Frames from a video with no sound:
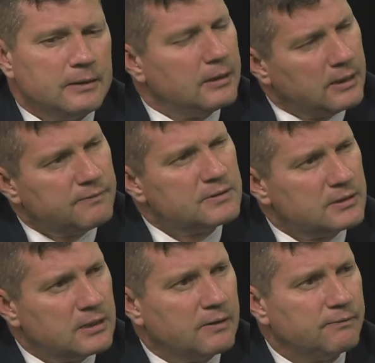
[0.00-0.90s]
enough is
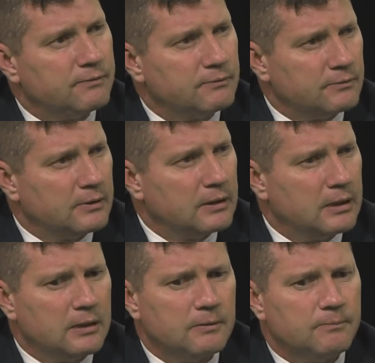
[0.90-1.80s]
enough?
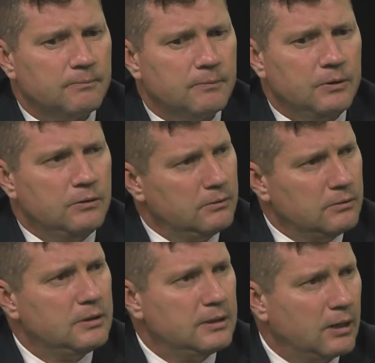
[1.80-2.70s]

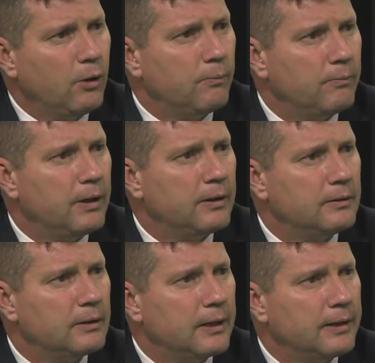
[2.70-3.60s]
You need help,
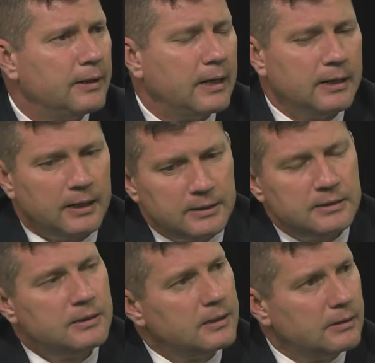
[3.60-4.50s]
and I
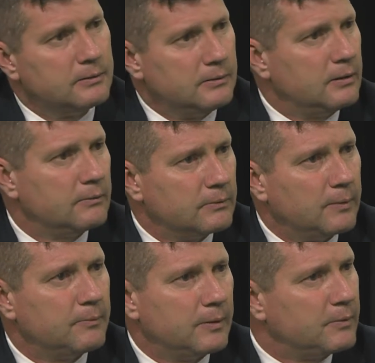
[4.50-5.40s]
need to,
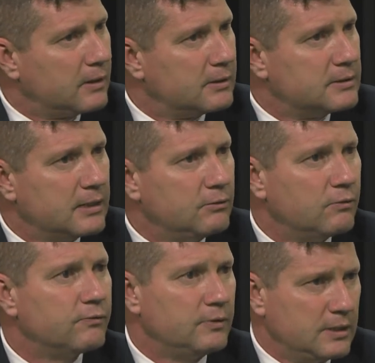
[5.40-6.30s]
I'm not going to take
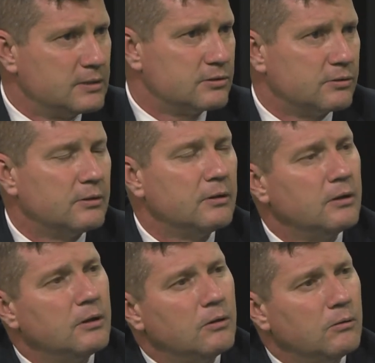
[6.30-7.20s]
no for an answer.
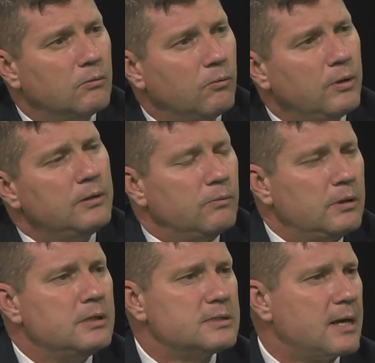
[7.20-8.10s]

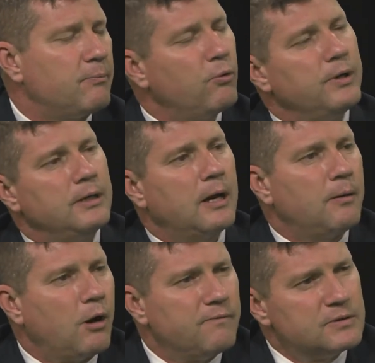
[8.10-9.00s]
When is that point?
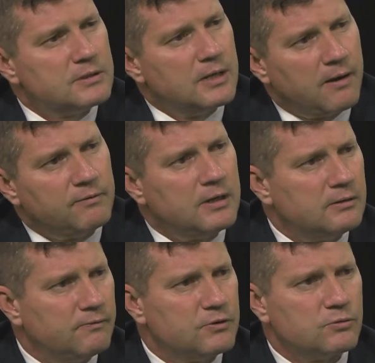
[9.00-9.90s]
Obviously, every
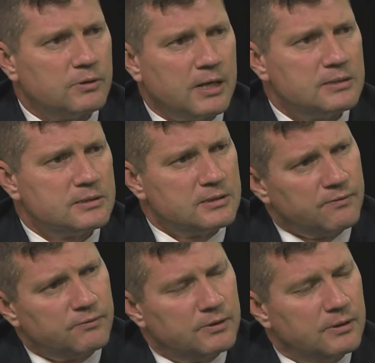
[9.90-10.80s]
individual case is
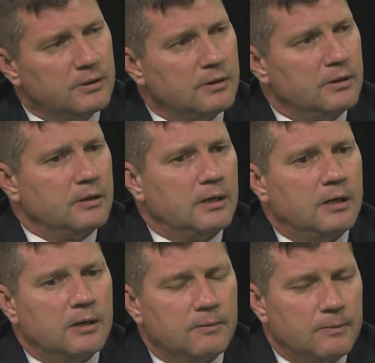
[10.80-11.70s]
different.
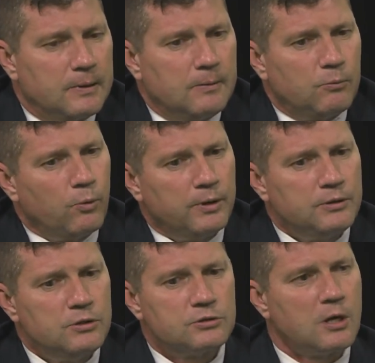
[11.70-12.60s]
But
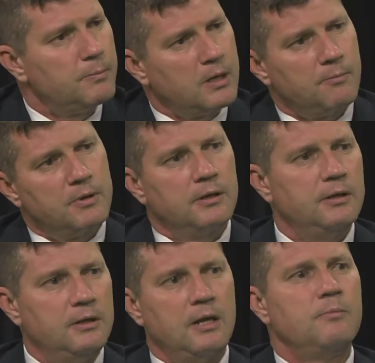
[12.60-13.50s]
when do you stop becoming an
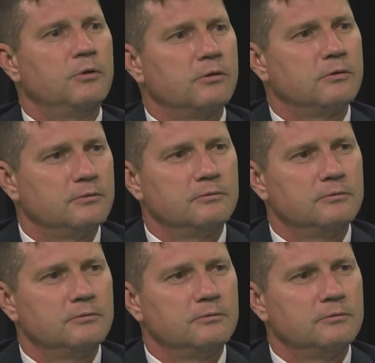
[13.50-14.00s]
enabler?